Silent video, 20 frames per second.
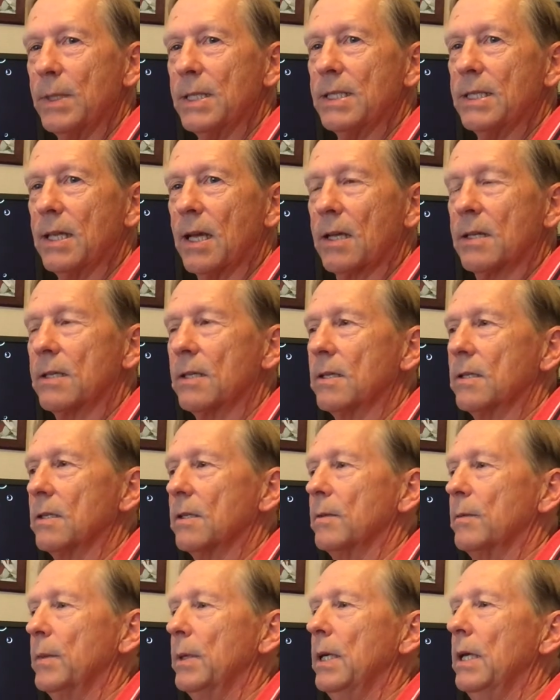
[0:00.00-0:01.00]
and
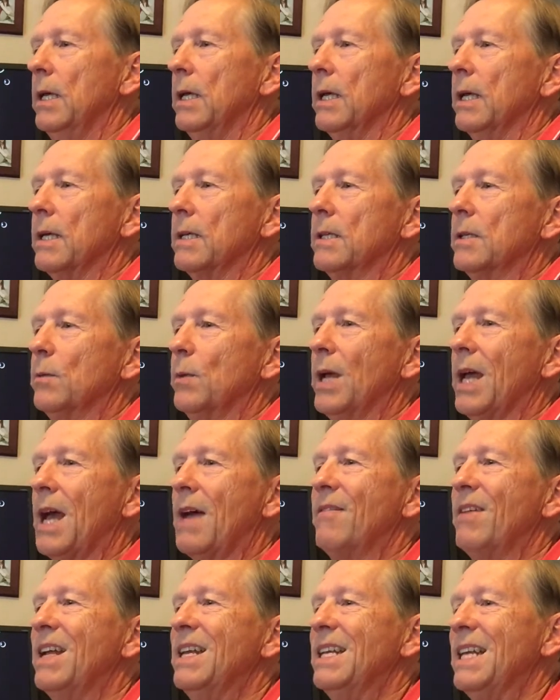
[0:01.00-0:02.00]
sexism is that we
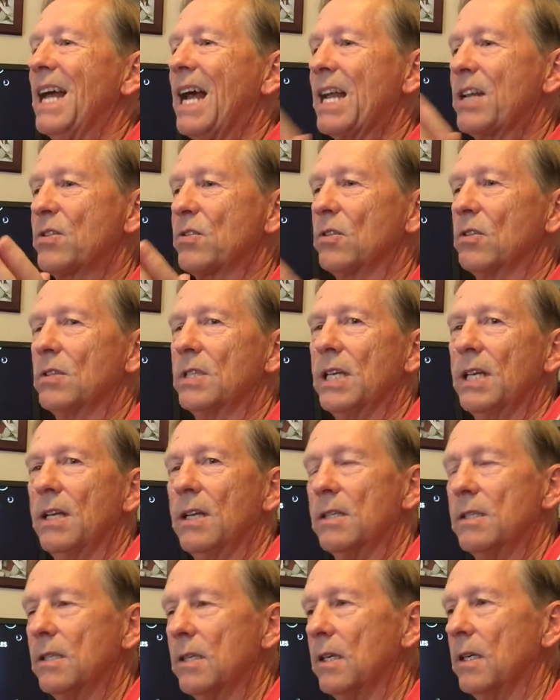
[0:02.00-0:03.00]
have a natural
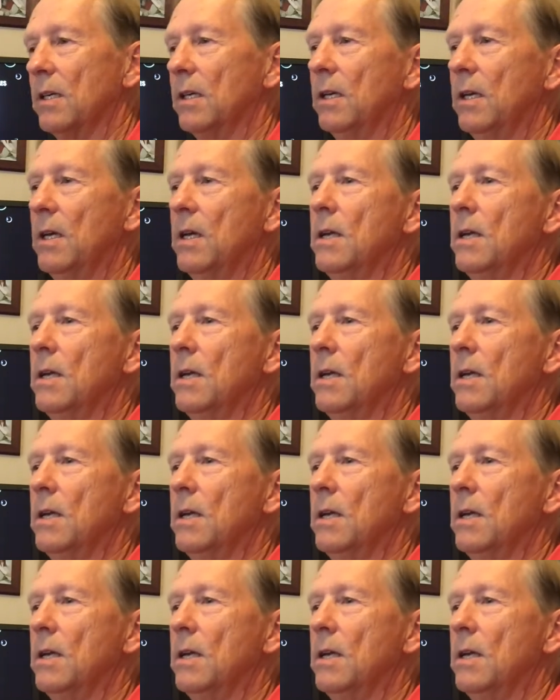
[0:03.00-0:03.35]
tendency